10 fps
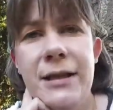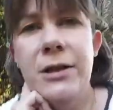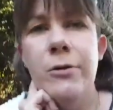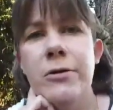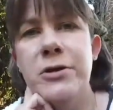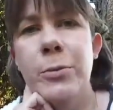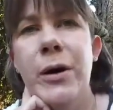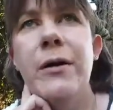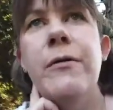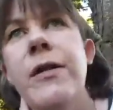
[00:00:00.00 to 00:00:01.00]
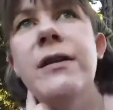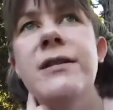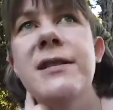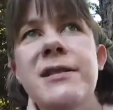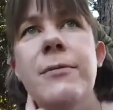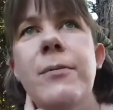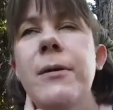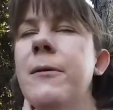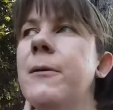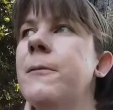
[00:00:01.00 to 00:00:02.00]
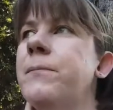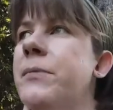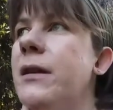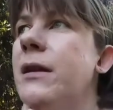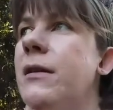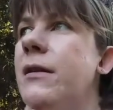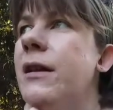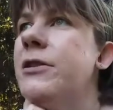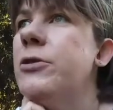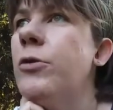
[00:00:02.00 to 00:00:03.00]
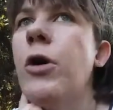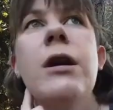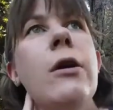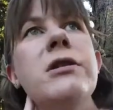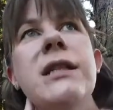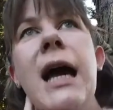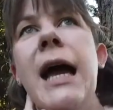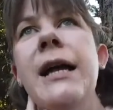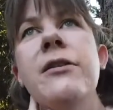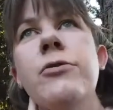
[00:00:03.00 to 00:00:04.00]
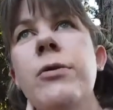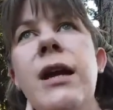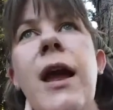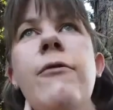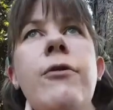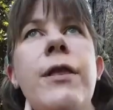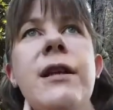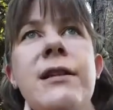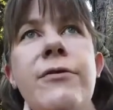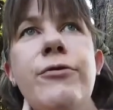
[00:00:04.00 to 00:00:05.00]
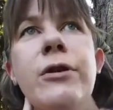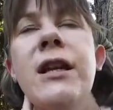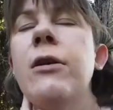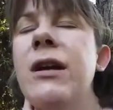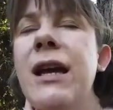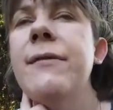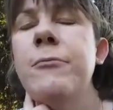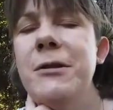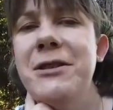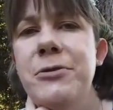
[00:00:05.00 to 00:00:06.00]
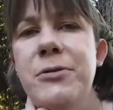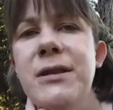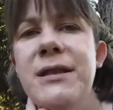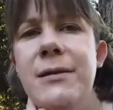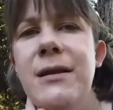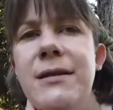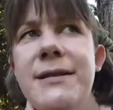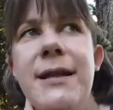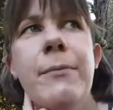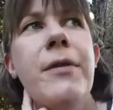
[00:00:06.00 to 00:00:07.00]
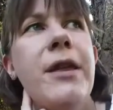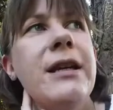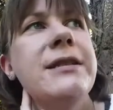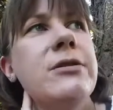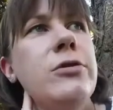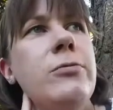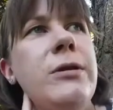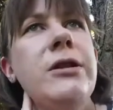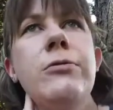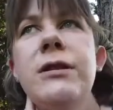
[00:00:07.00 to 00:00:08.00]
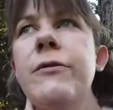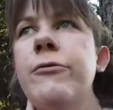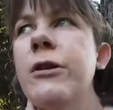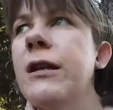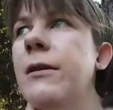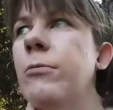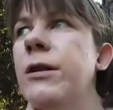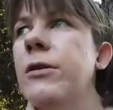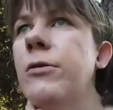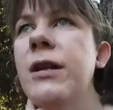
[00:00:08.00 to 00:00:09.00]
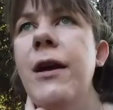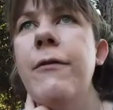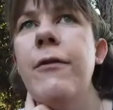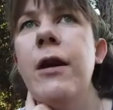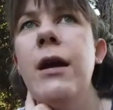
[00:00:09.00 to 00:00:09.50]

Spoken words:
that you're also part of that system, that you're not outside and doing everything differently. Okay, we do some things we do differently. We don't have